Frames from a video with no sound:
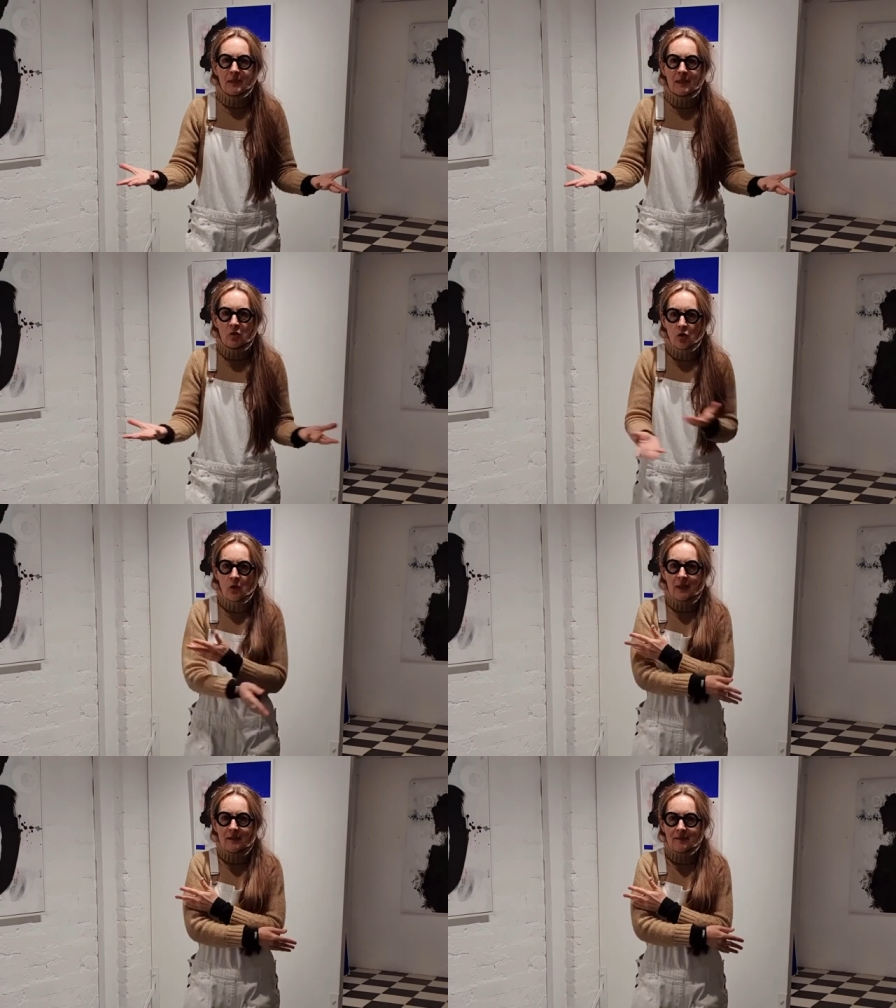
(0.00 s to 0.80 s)
They know
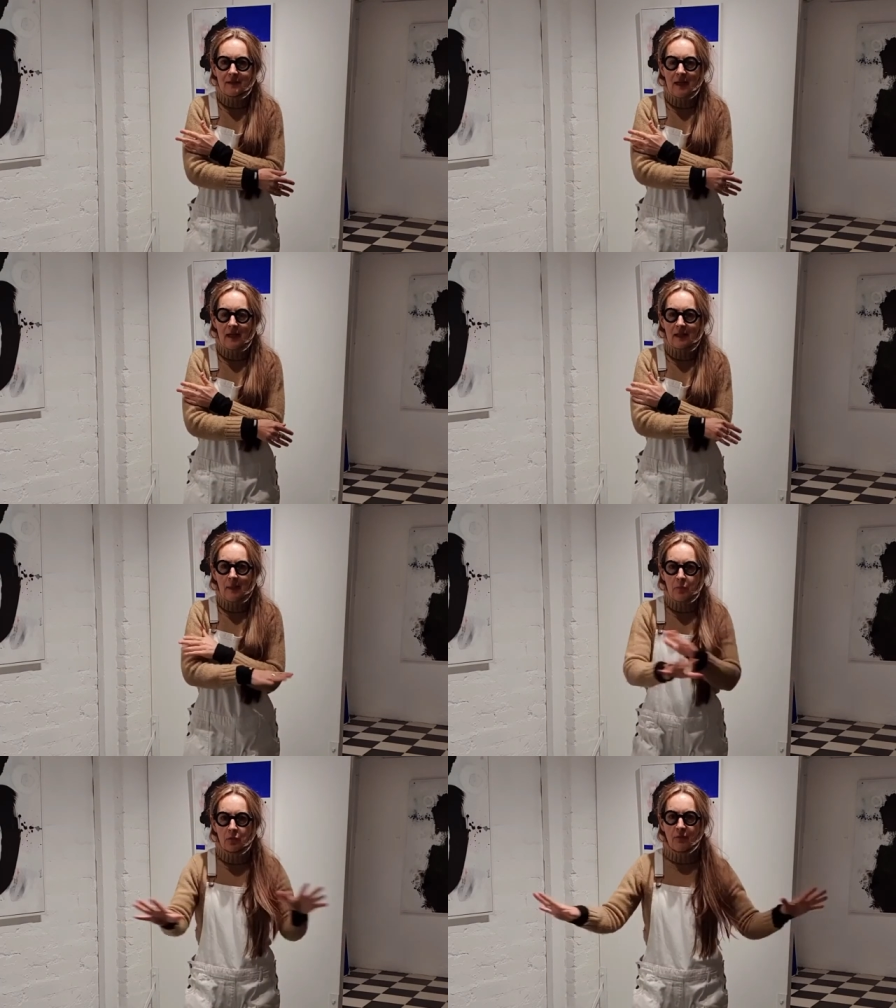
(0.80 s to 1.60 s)
it's like
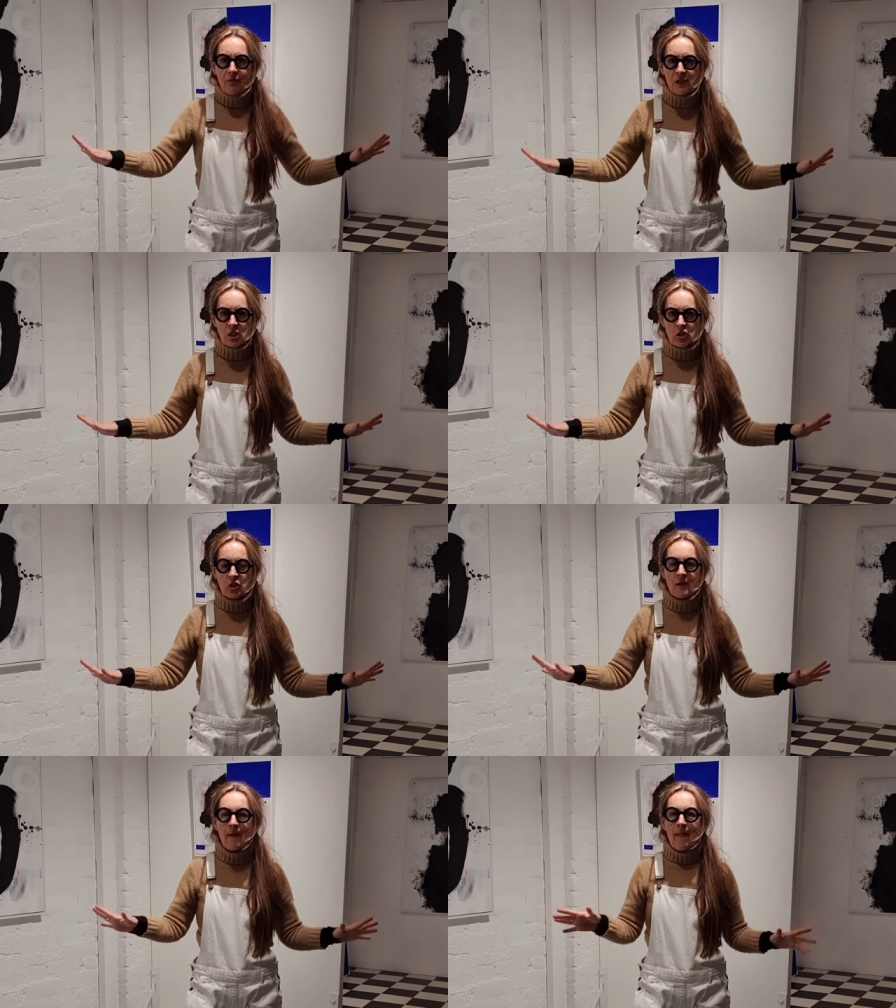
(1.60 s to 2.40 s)
kaput,
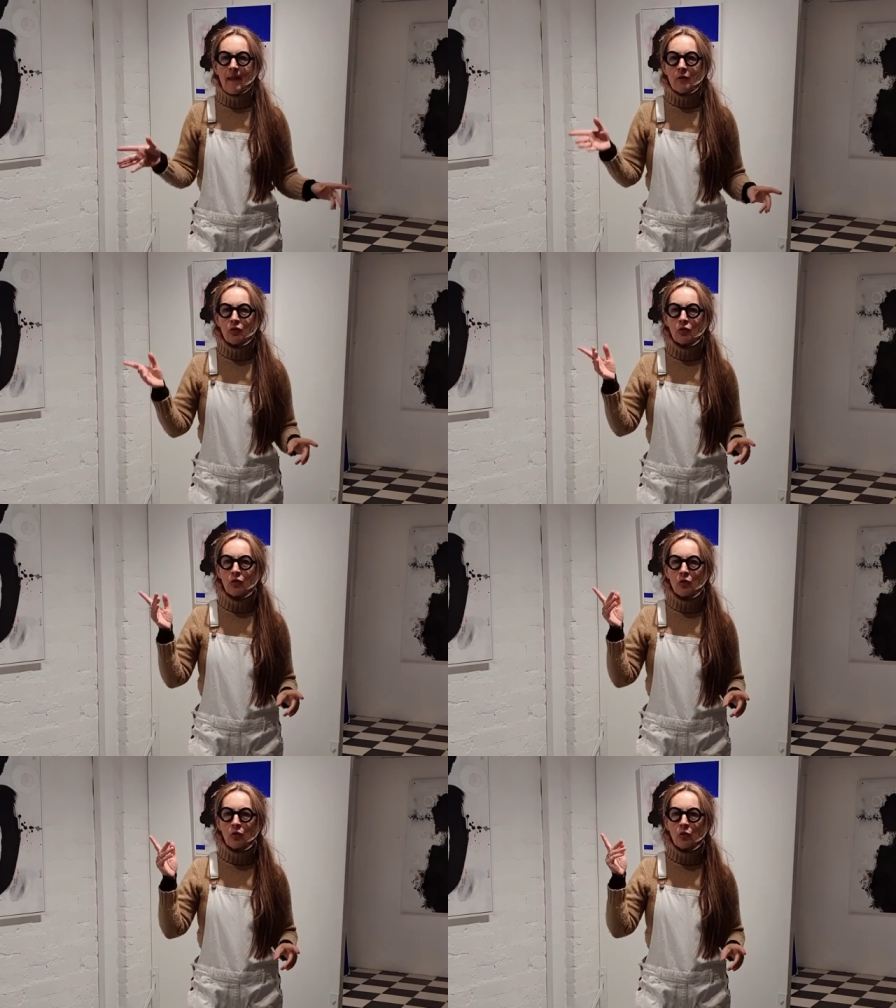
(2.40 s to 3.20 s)
finished.
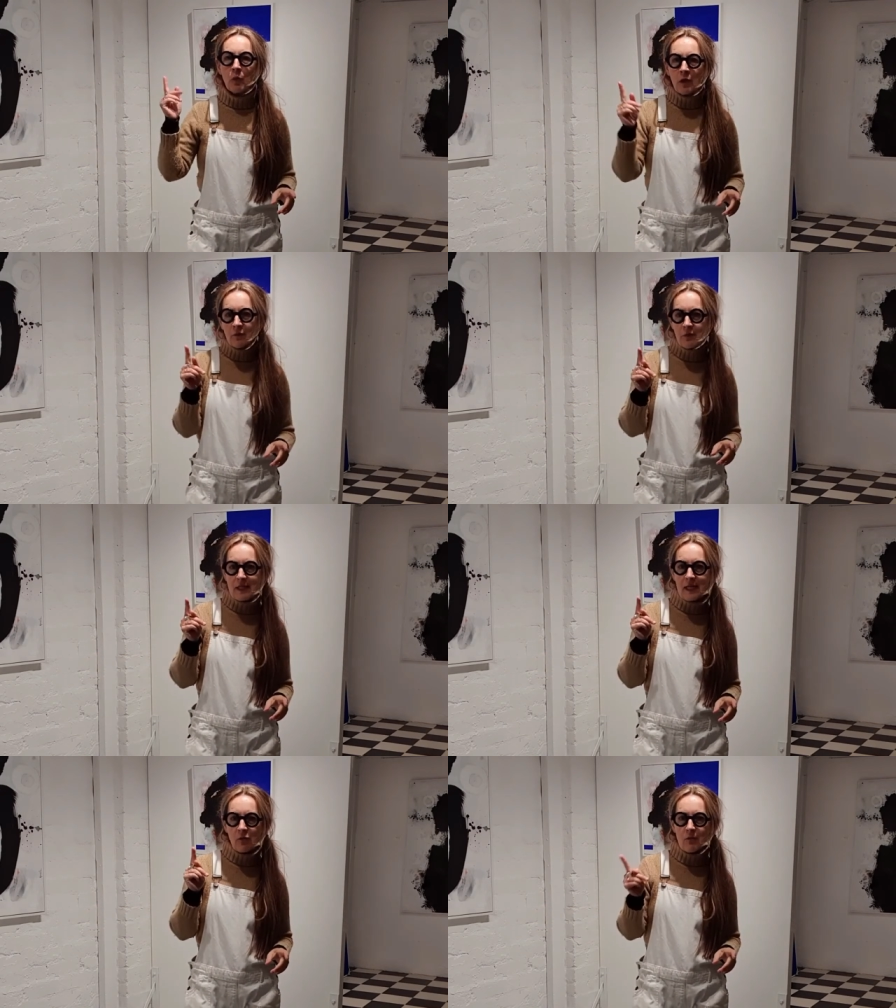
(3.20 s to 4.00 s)
So one of the
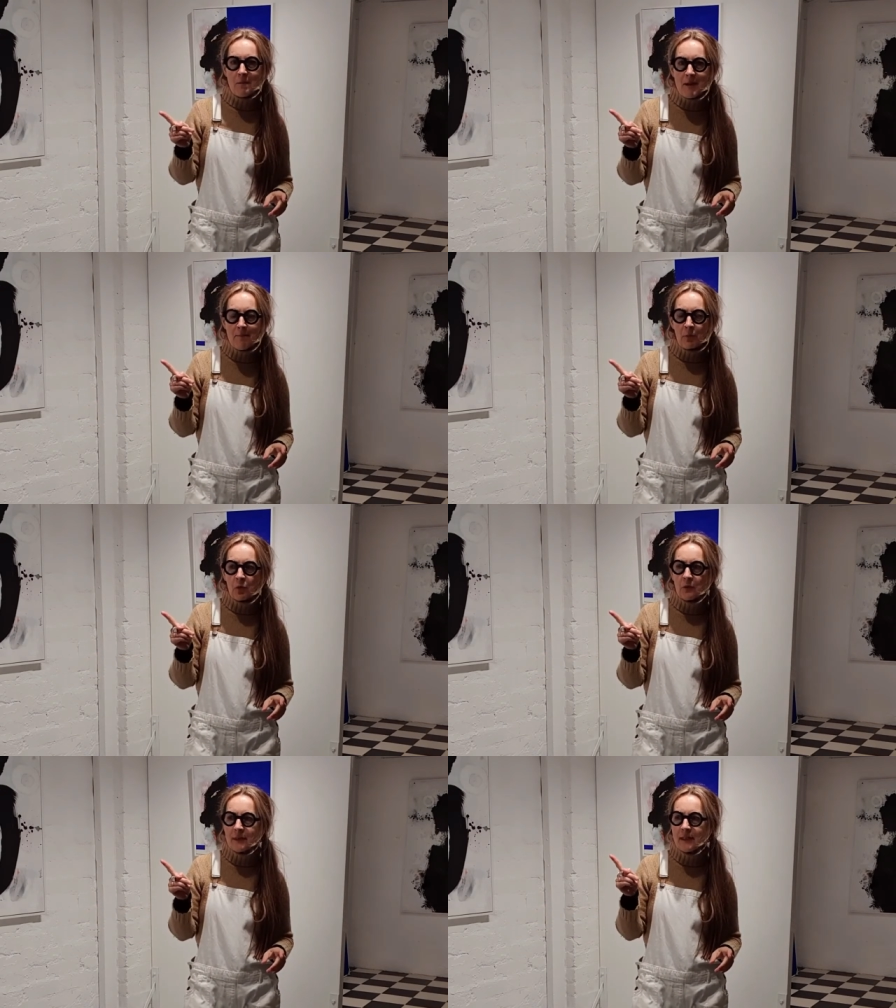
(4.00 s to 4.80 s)
king
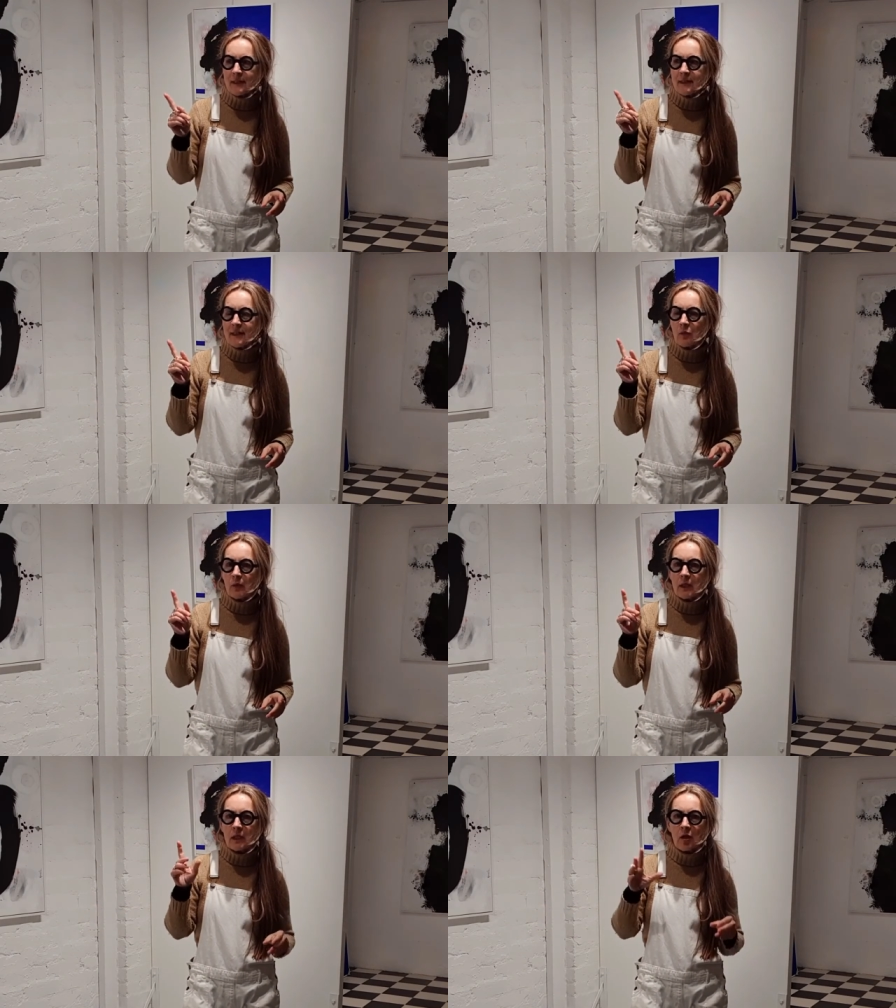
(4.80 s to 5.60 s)
remembered that there
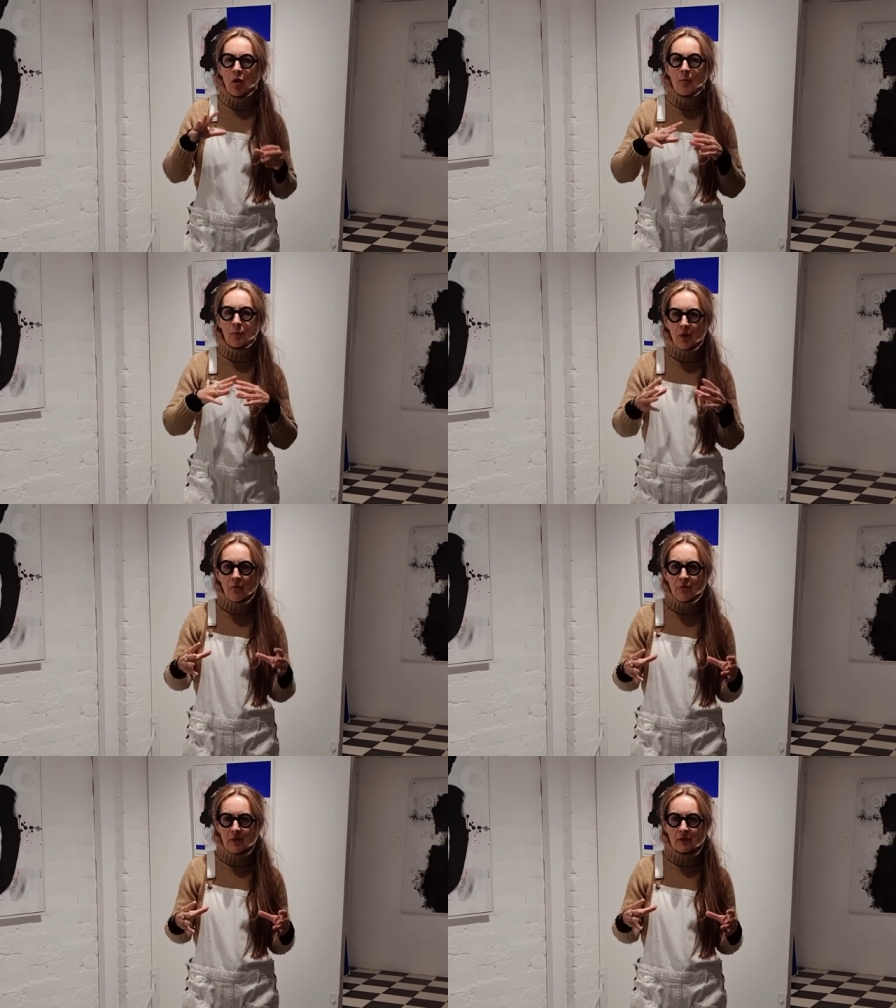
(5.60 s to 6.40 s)
were a
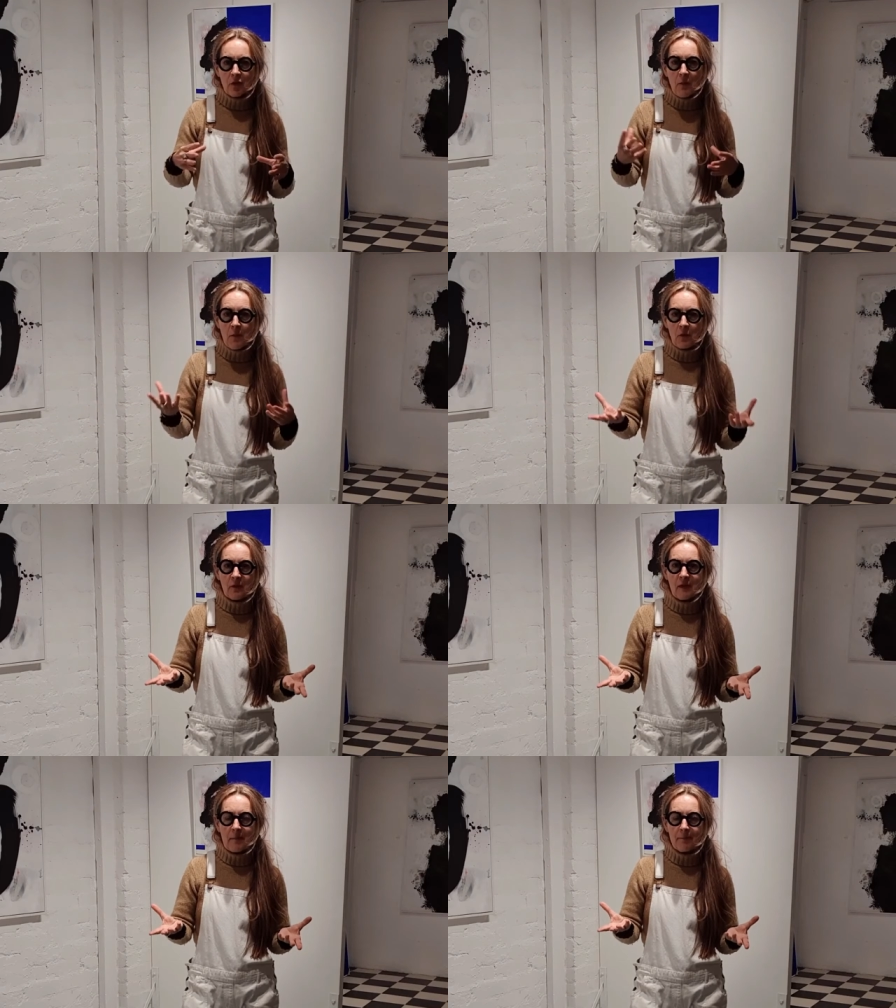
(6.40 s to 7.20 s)
prophet
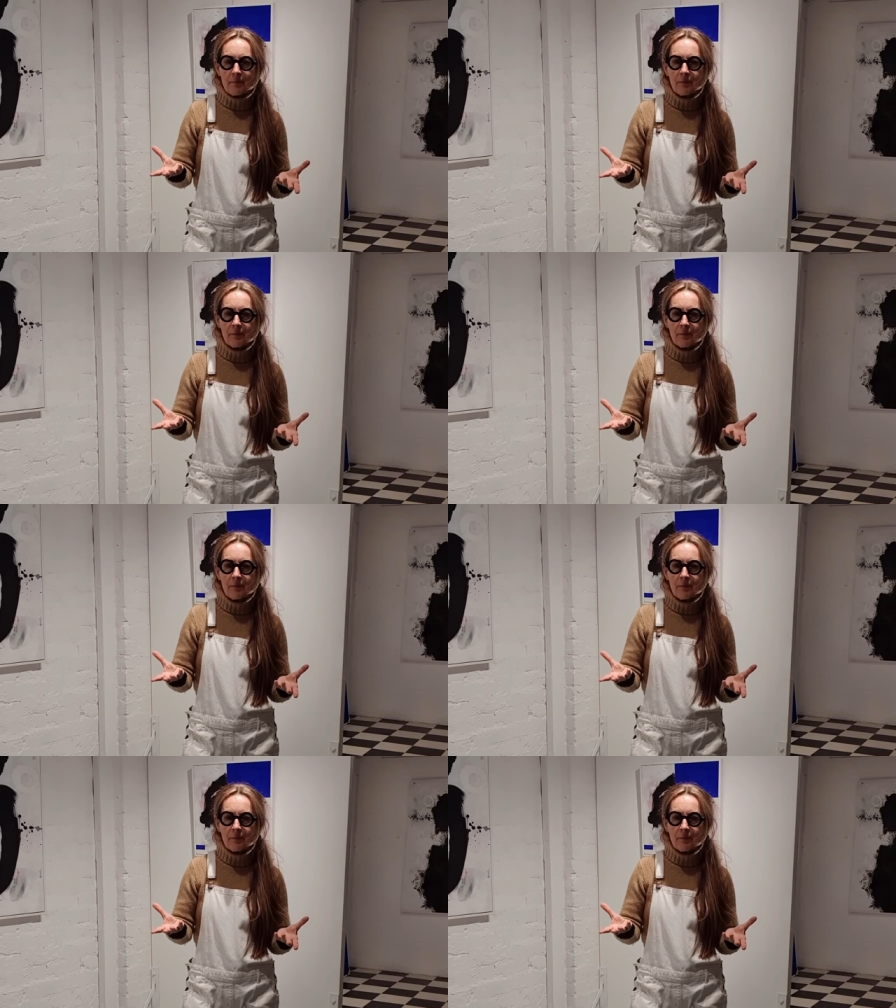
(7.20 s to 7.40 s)
amongst them.